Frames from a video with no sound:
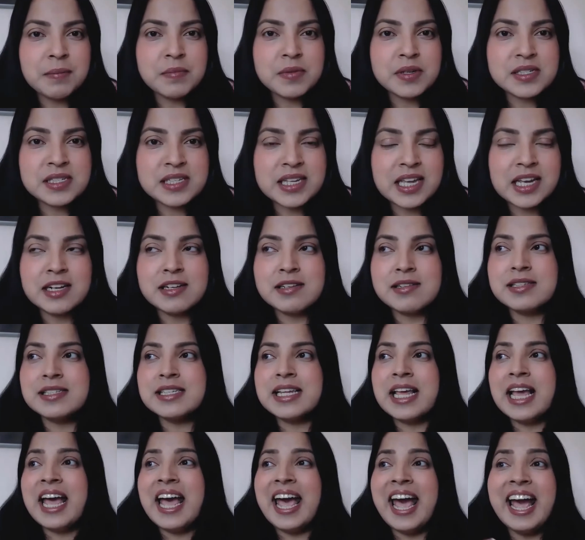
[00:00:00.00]
skills,
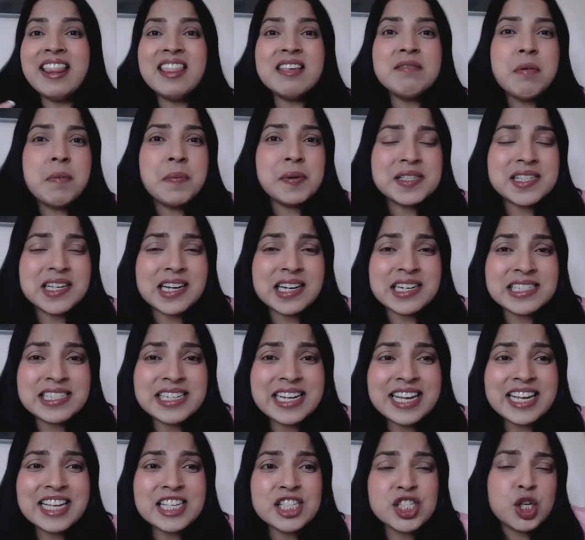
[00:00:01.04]
other people's
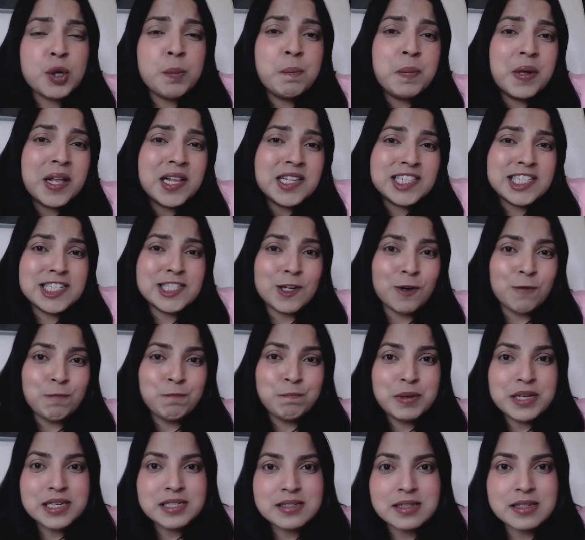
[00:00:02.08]
ideas to build his own
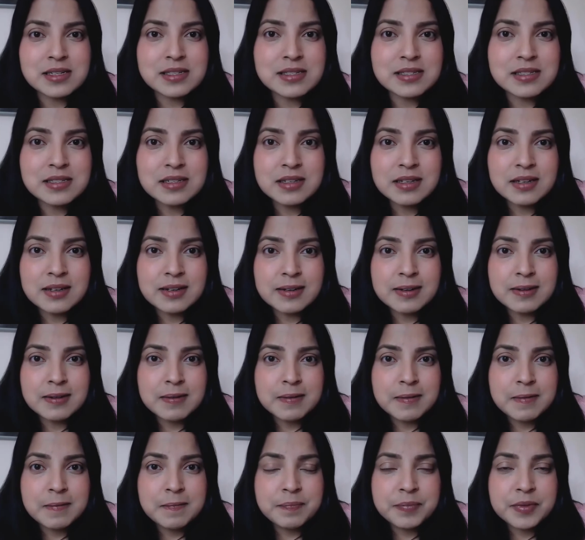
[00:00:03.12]
business.
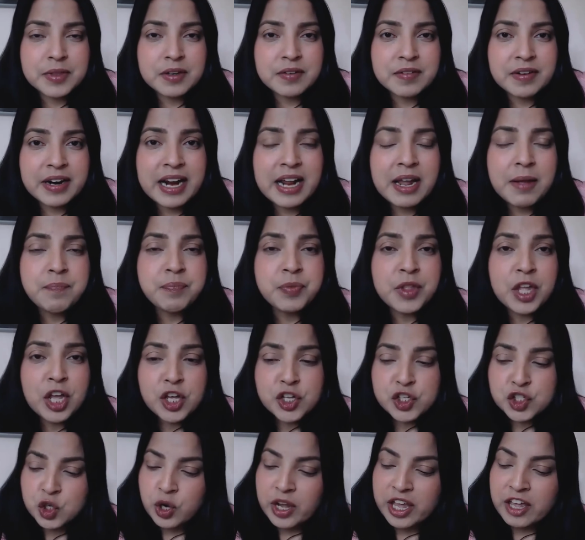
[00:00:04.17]
Right?
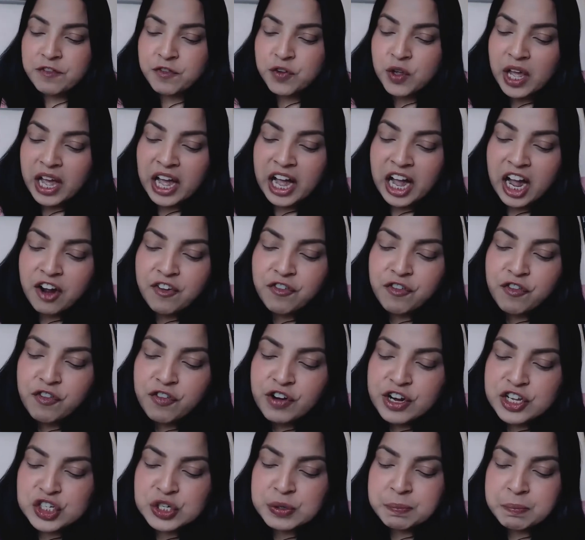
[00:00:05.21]
So if you have a
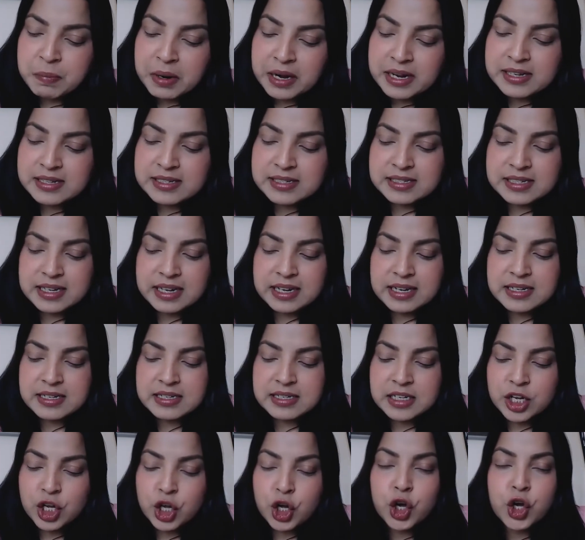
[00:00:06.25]
rich
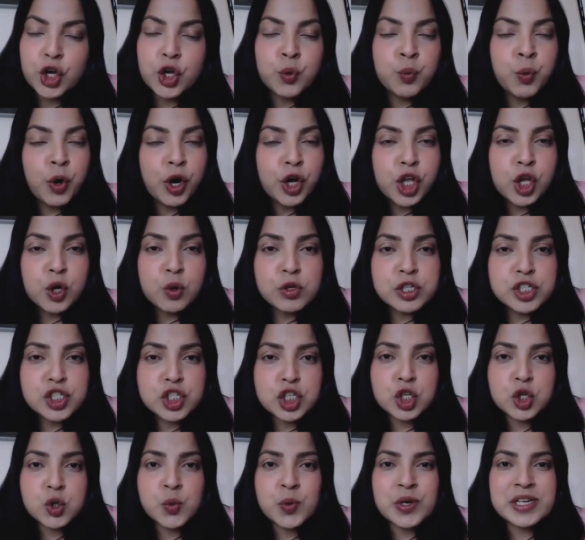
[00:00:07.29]
mindset, what you'll
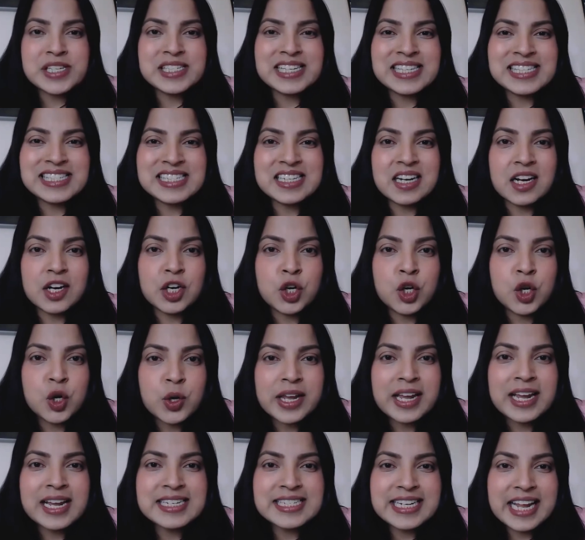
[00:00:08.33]
do is start
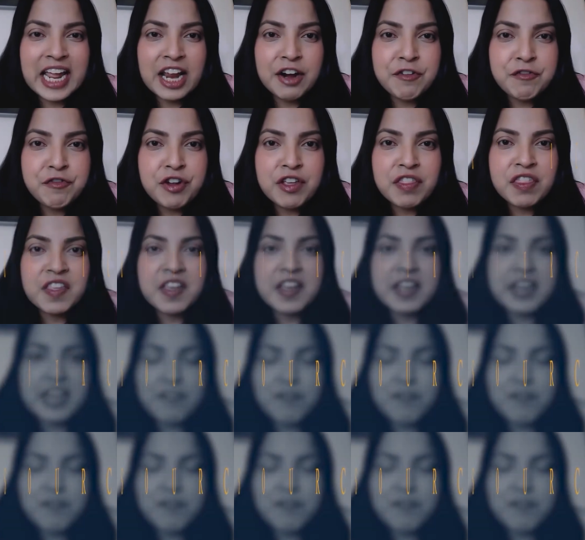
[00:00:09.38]
looking at everything and